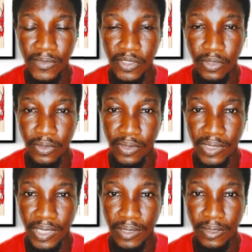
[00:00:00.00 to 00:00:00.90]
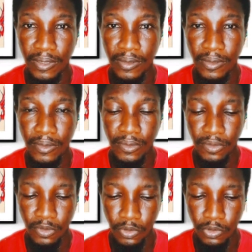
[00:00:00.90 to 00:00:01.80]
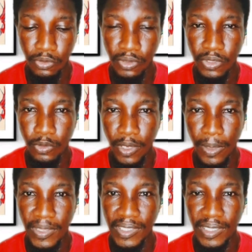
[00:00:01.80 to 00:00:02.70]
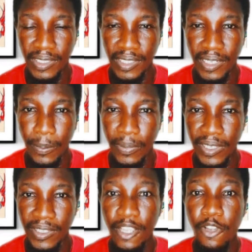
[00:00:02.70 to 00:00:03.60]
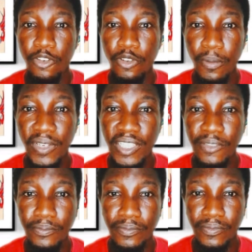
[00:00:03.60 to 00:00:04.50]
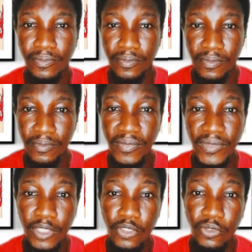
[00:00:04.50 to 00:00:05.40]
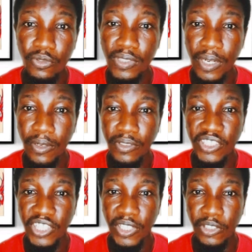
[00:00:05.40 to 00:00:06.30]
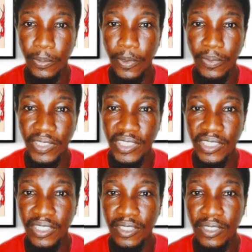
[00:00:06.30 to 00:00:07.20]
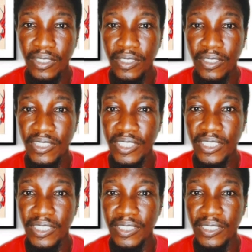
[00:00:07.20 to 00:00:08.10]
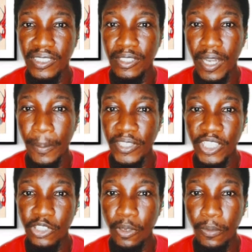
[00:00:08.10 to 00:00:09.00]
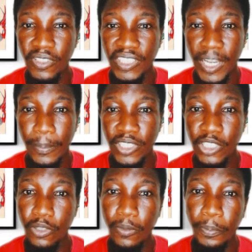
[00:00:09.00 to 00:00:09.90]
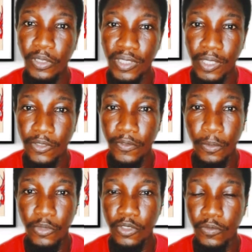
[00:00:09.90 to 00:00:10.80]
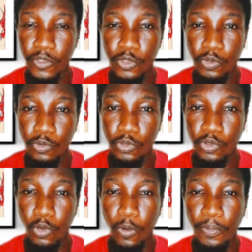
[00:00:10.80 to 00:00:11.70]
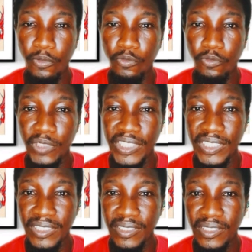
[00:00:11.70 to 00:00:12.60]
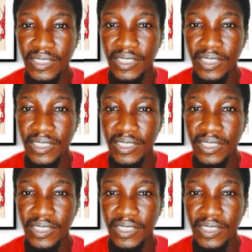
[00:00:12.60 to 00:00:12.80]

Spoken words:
Do you understand? Go through the requirements and then apply. Normally, schools around the Czech Republic, the application portals for most of those schools open within